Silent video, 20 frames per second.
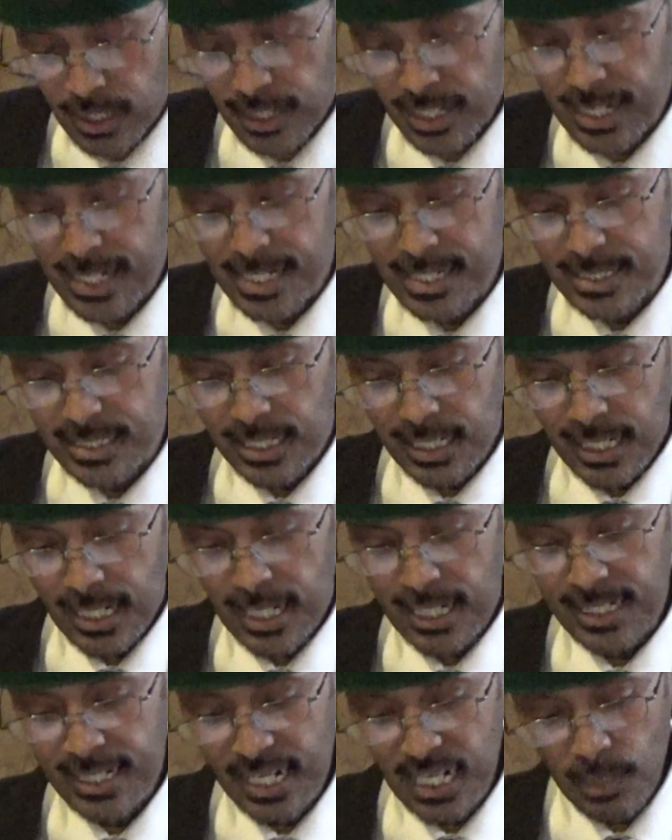is
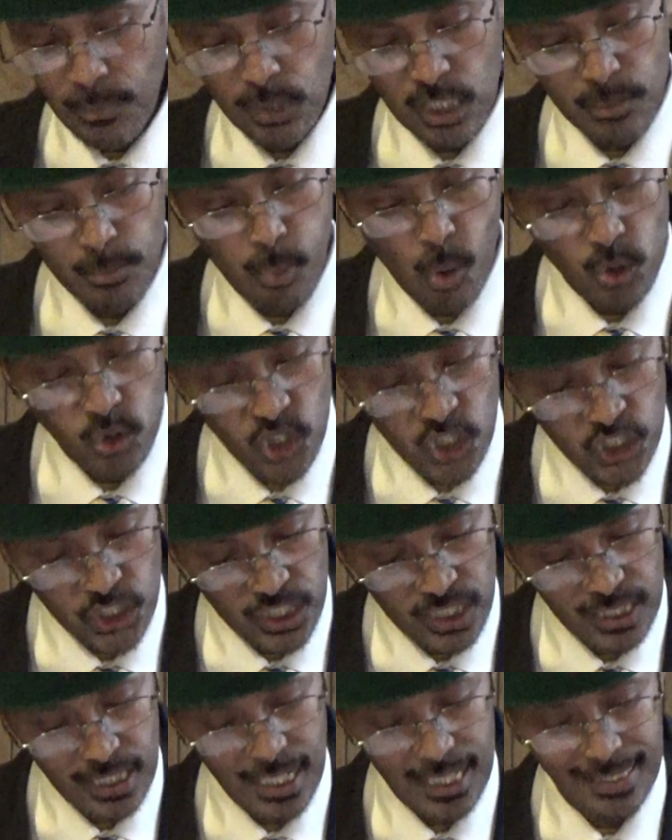indelibly
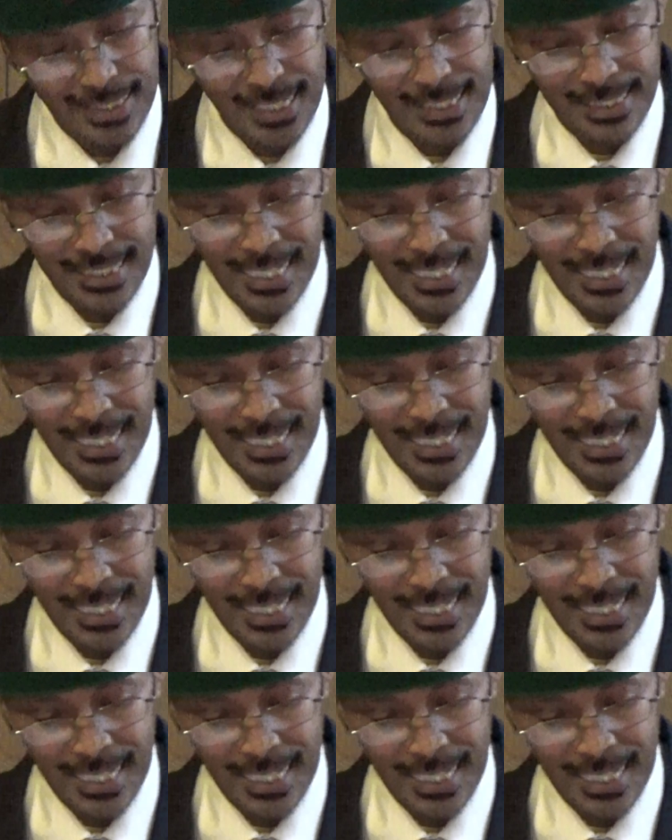positioned in the